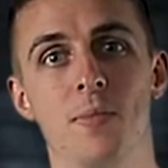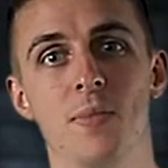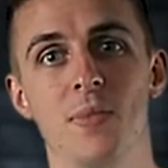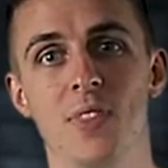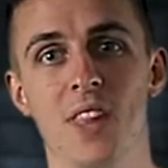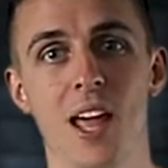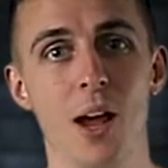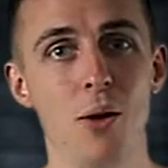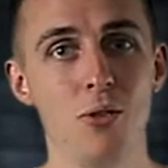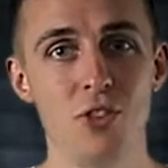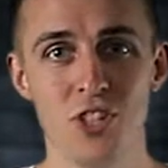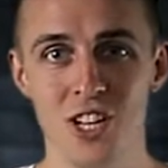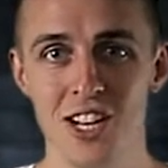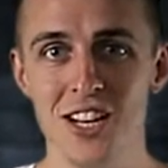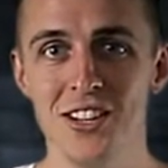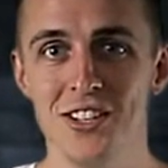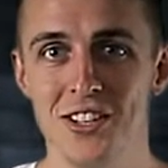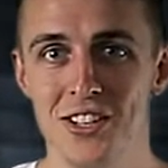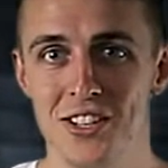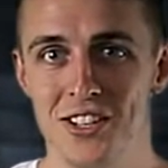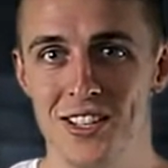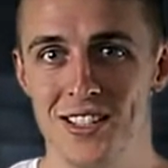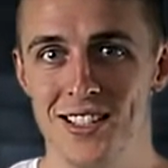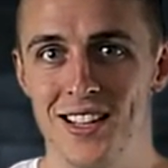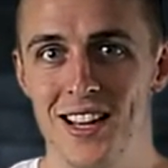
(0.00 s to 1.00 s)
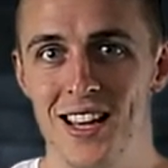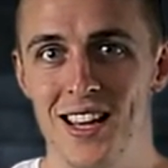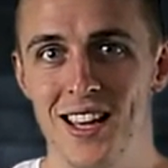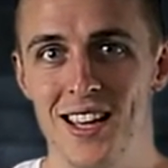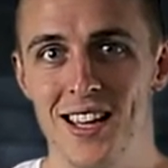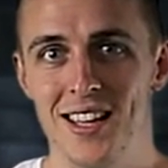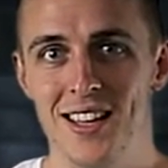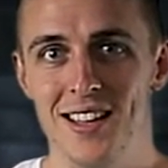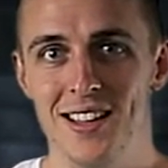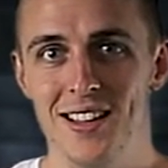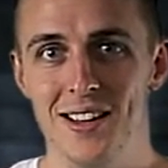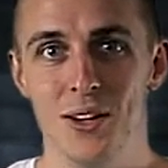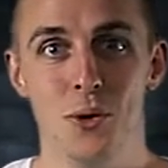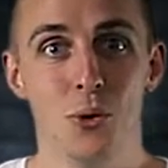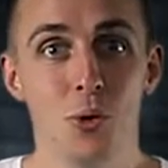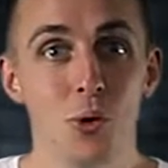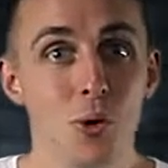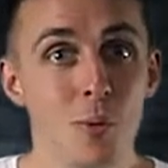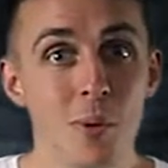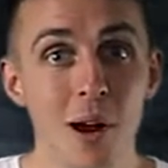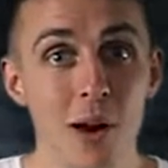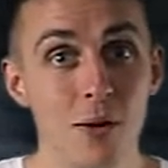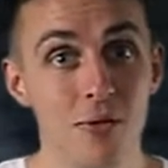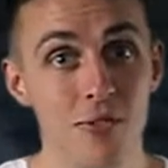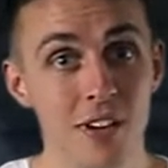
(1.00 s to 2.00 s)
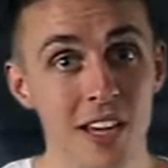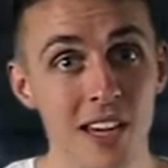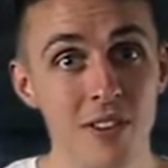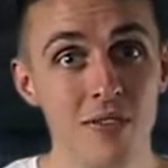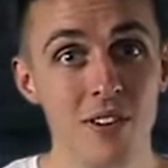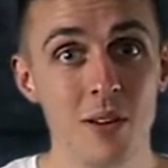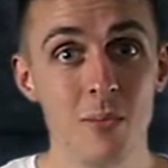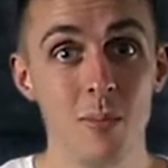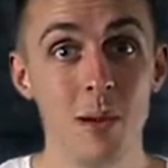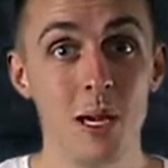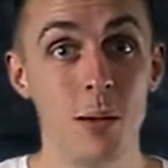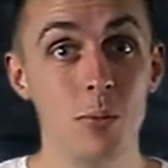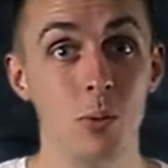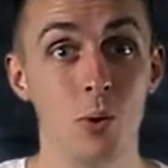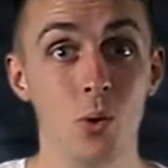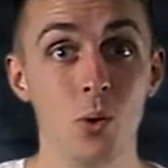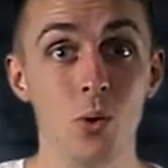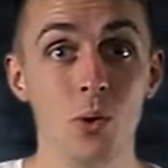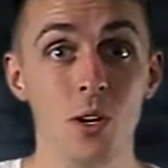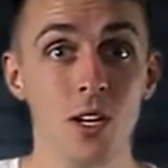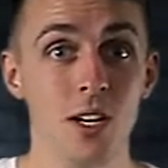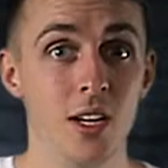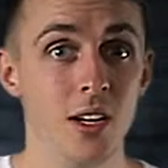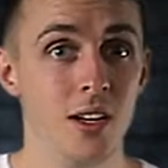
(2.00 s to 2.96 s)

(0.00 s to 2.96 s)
Now Jesus is here, and all about forgiving people,